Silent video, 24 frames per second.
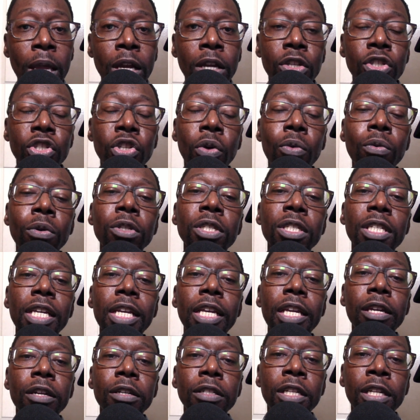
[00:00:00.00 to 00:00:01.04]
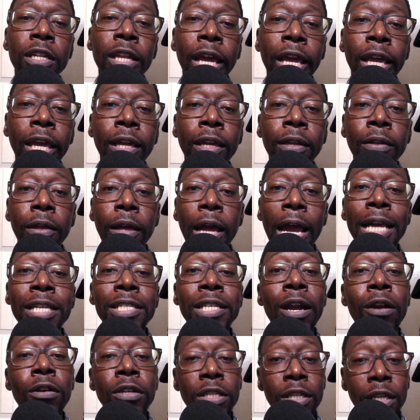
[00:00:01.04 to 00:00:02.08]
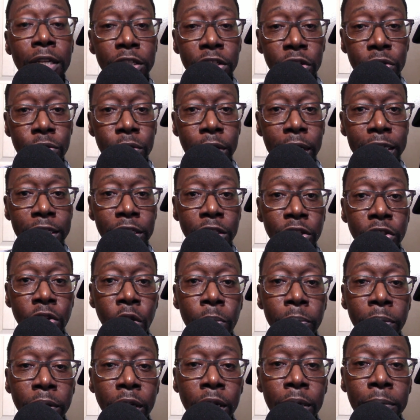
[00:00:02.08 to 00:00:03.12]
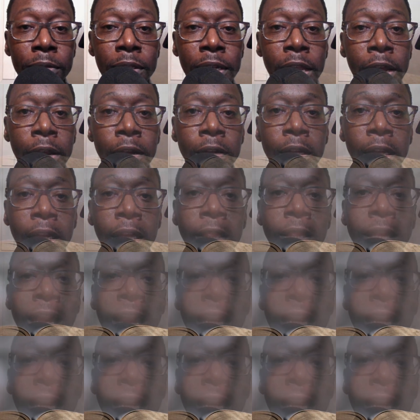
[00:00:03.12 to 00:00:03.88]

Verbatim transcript: So we'll see here today as our Sunday school lessons open up there in the